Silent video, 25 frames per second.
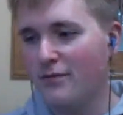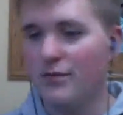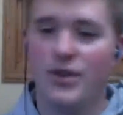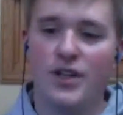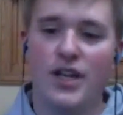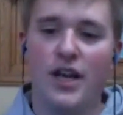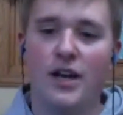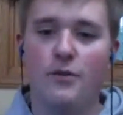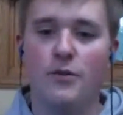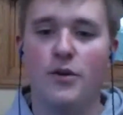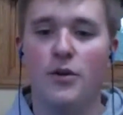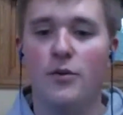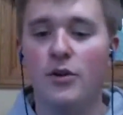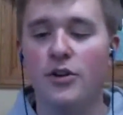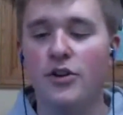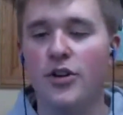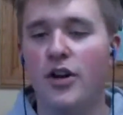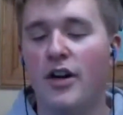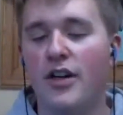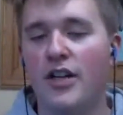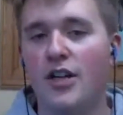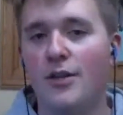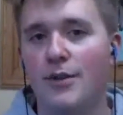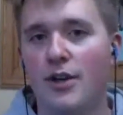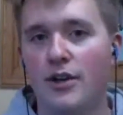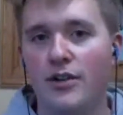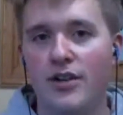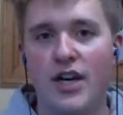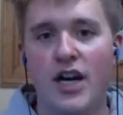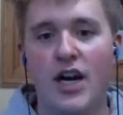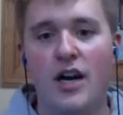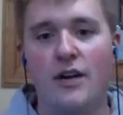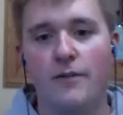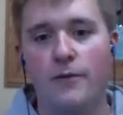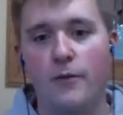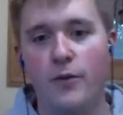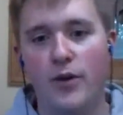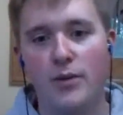yeah, when we're talking about
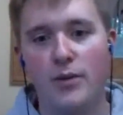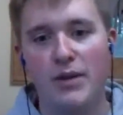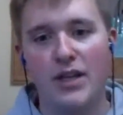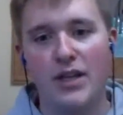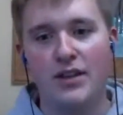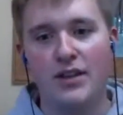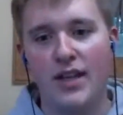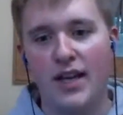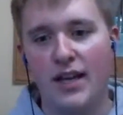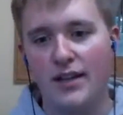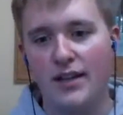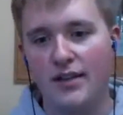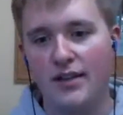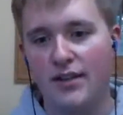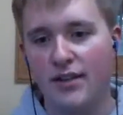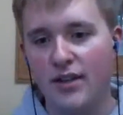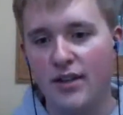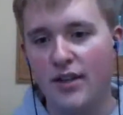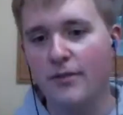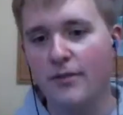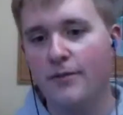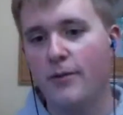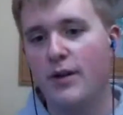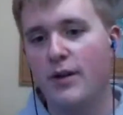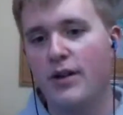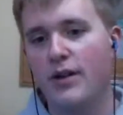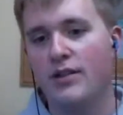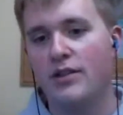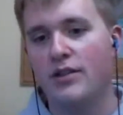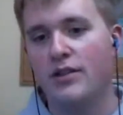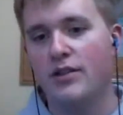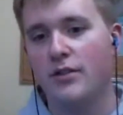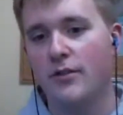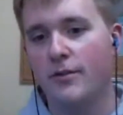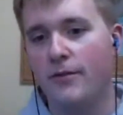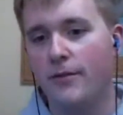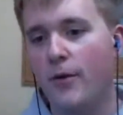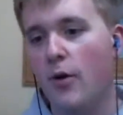COF, we mean that different
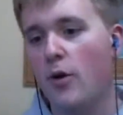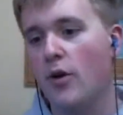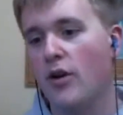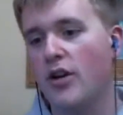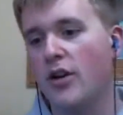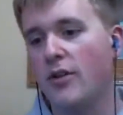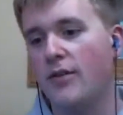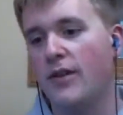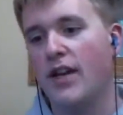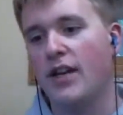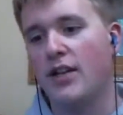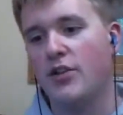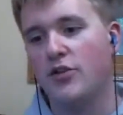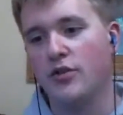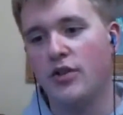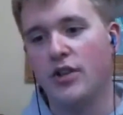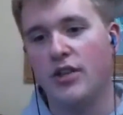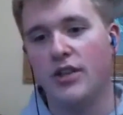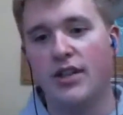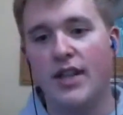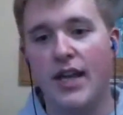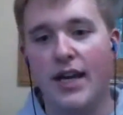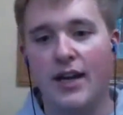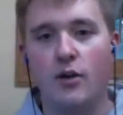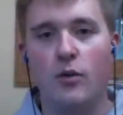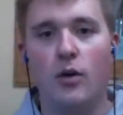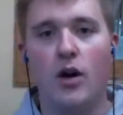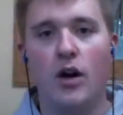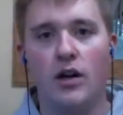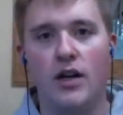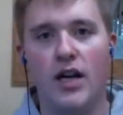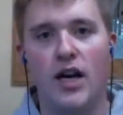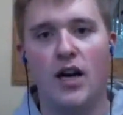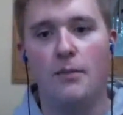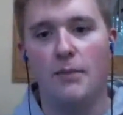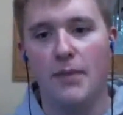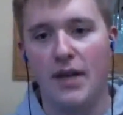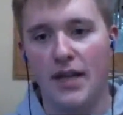fork of Android that
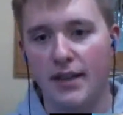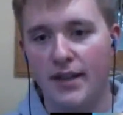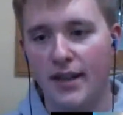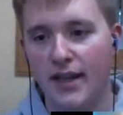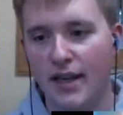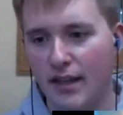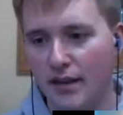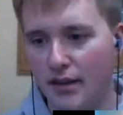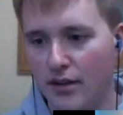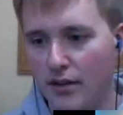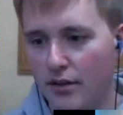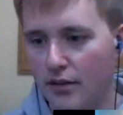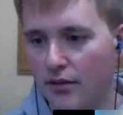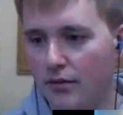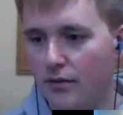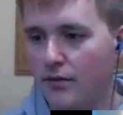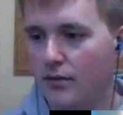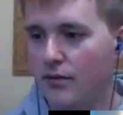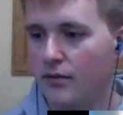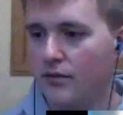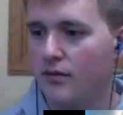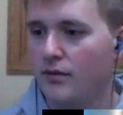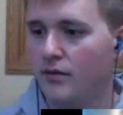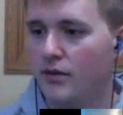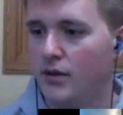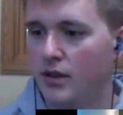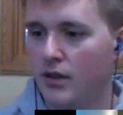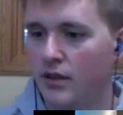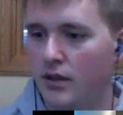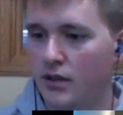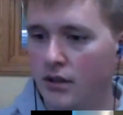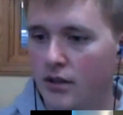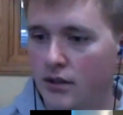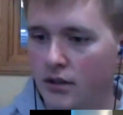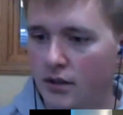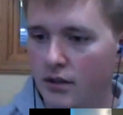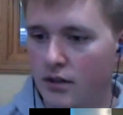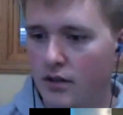Qualcomm maintains.
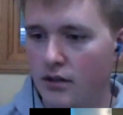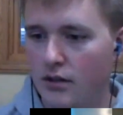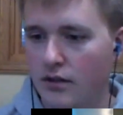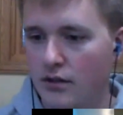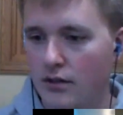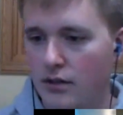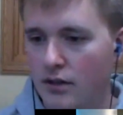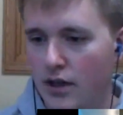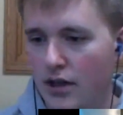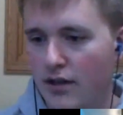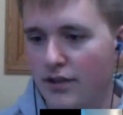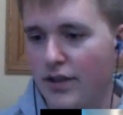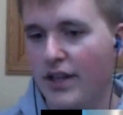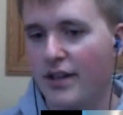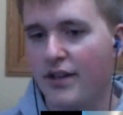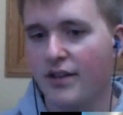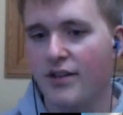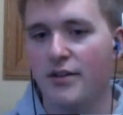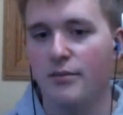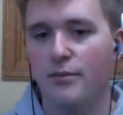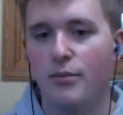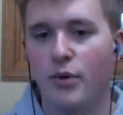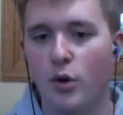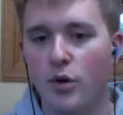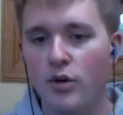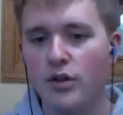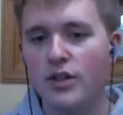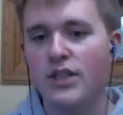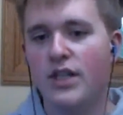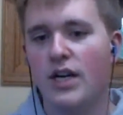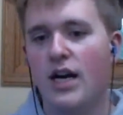And that is important to